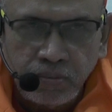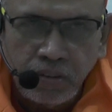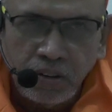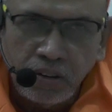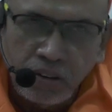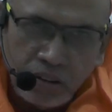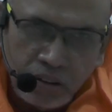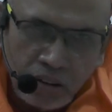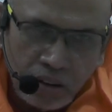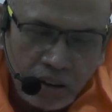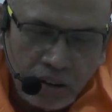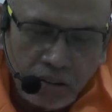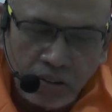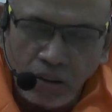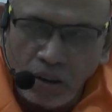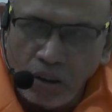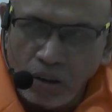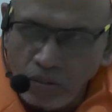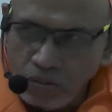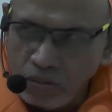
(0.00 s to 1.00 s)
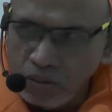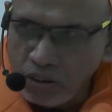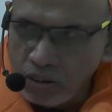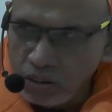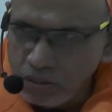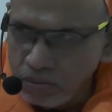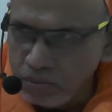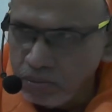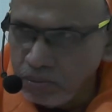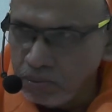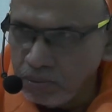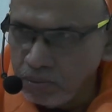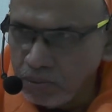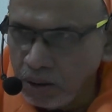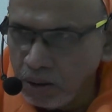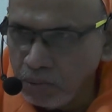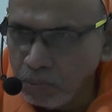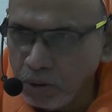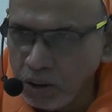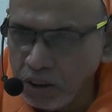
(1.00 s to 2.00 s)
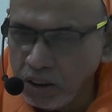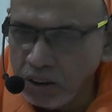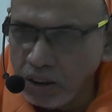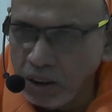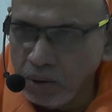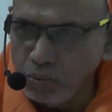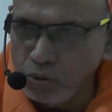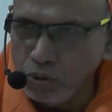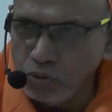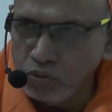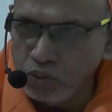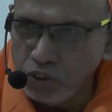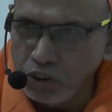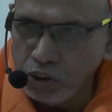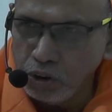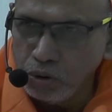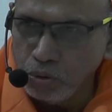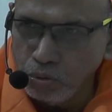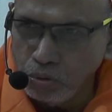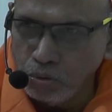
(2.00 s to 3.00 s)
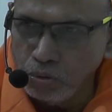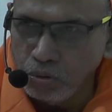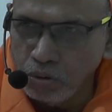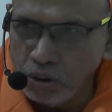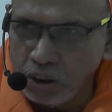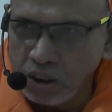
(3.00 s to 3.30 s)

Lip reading: is resolved. And by the time you finish U